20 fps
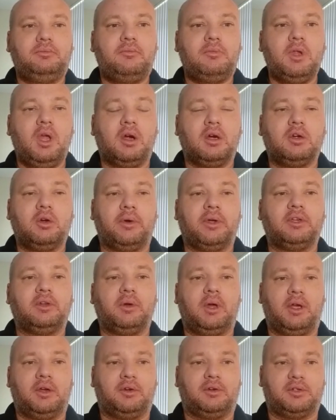are going to
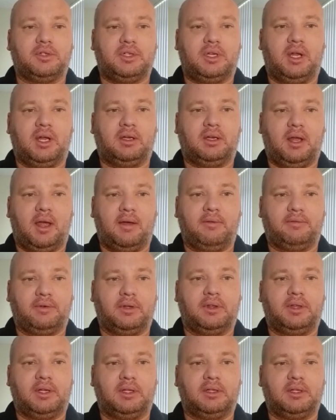understand
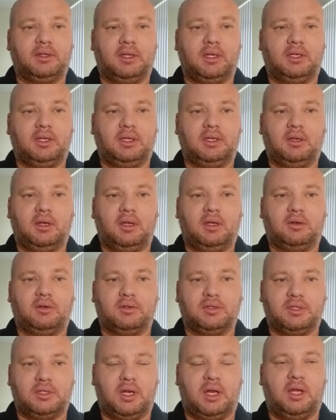everything that they need to
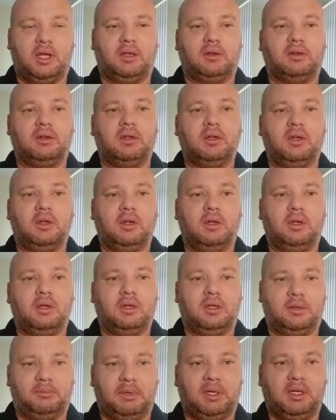understand
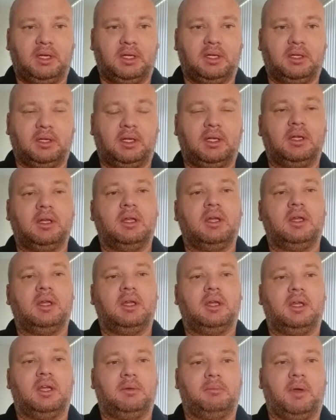immediately.
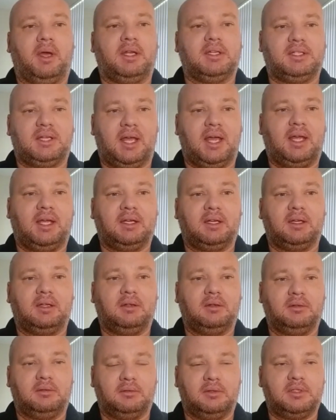It might take
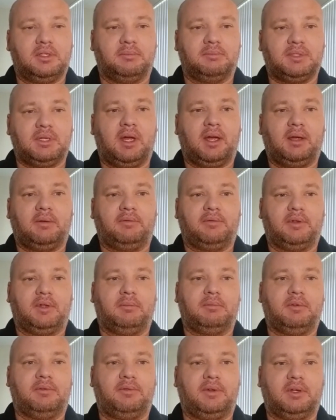some time for them to
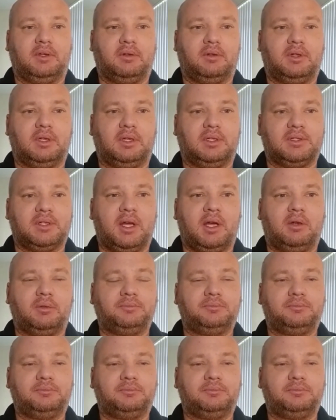figure things out.